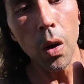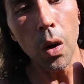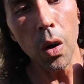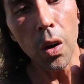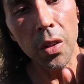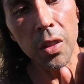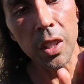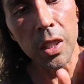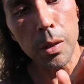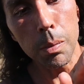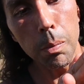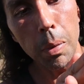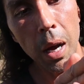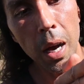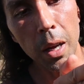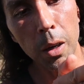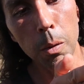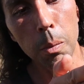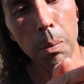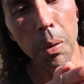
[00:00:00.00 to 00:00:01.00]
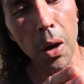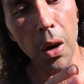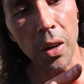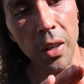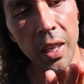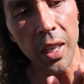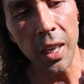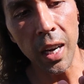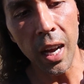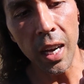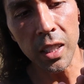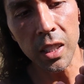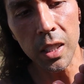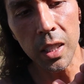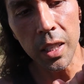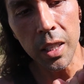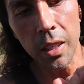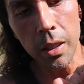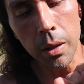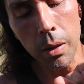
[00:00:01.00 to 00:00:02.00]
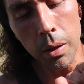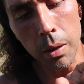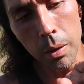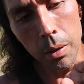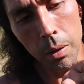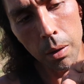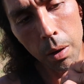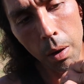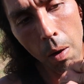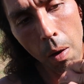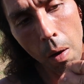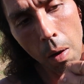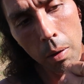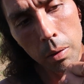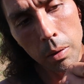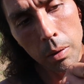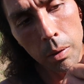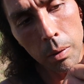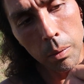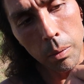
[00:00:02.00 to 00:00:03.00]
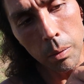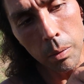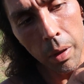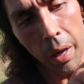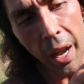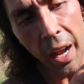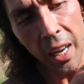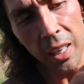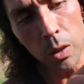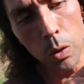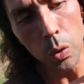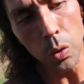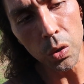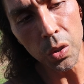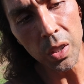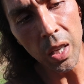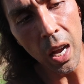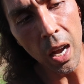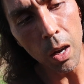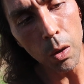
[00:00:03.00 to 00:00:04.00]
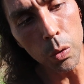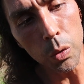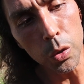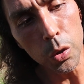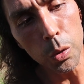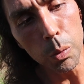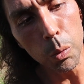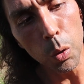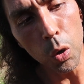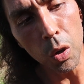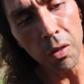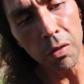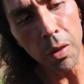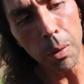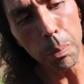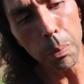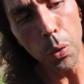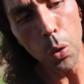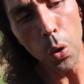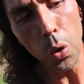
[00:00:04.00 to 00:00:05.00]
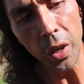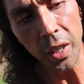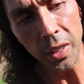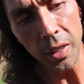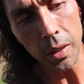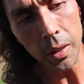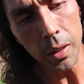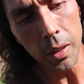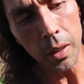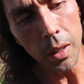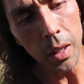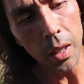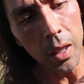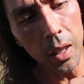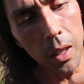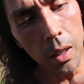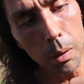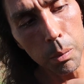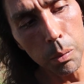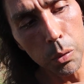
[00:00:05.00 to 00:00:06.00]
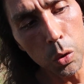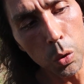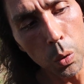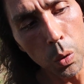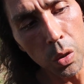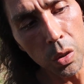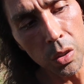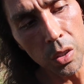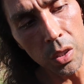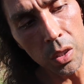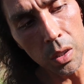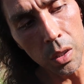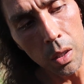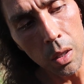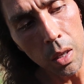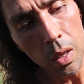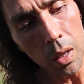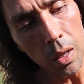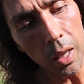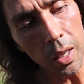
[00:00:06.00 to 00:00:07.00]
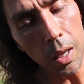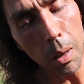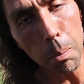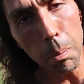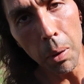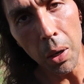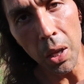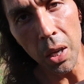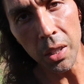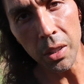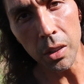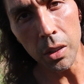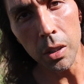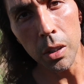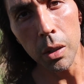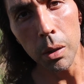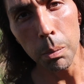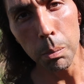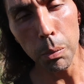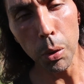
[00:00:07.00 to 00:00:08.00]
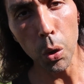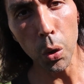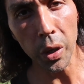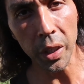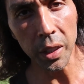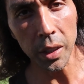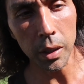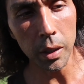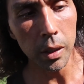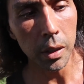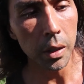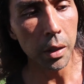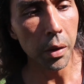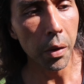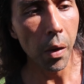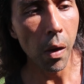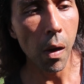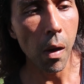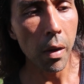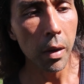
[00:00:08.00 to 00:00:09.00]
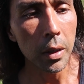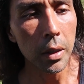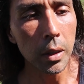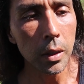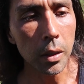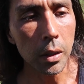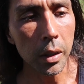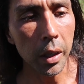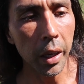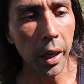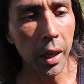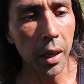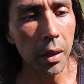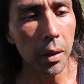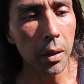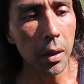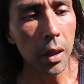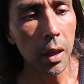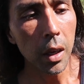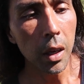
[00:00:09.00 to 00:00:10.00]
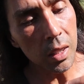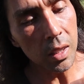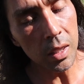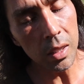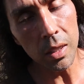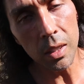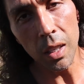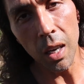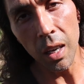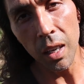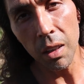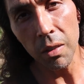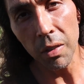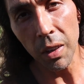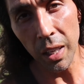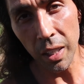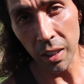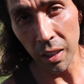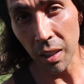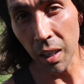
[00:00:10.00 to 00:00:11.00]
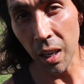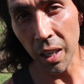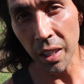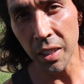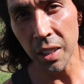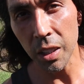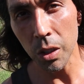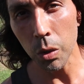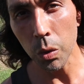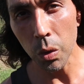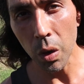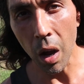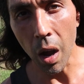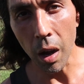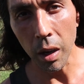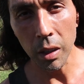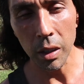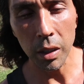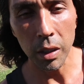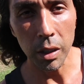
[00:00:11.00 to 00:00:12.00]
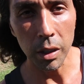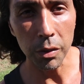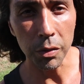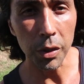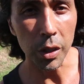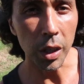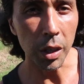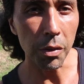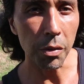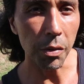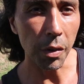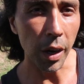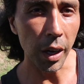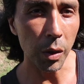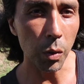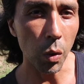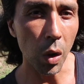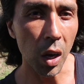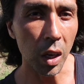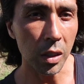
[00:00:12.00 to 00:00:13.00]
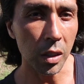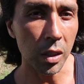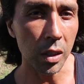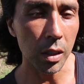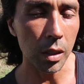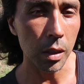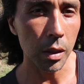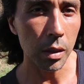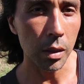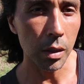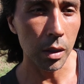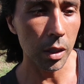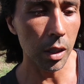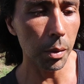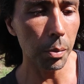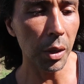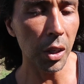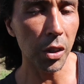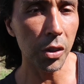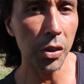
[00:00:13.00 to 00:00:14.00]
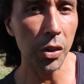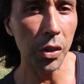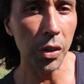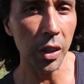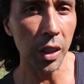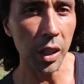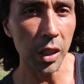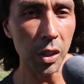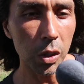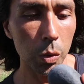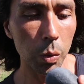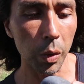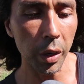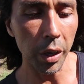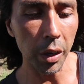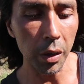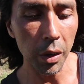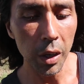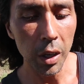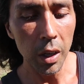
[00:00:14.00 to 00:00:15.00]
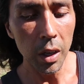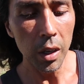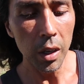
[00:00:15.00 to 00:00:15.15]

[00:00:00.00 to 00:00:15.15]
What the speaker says: On this bottom part, it actually angles down to more of a point. It comes towards like a blunt point. Okay, this is kind of like an ideal rock. If you can find rocks similar to this, where